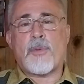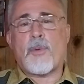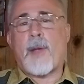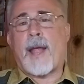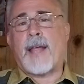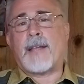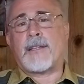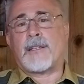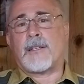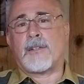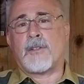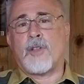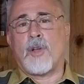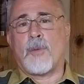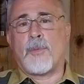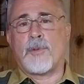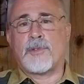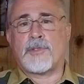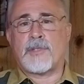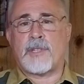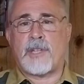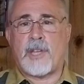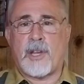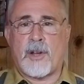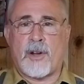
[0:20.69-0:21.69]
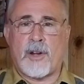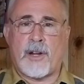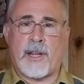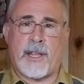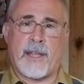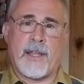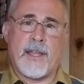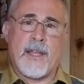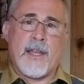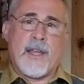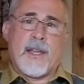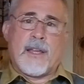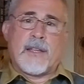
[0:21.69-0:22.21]
threat to global security,
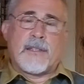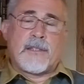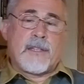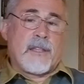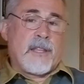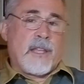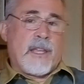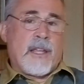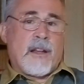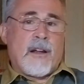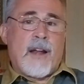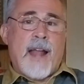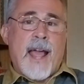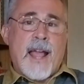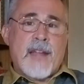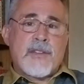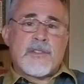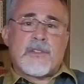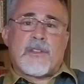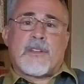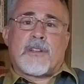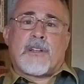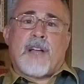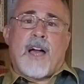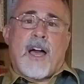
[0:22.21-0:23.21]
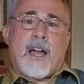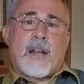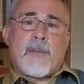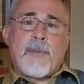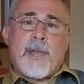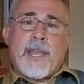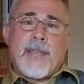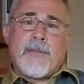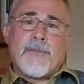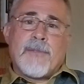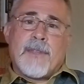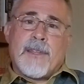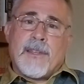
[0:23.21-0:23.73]
to the international
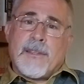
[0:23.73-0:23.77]
economy,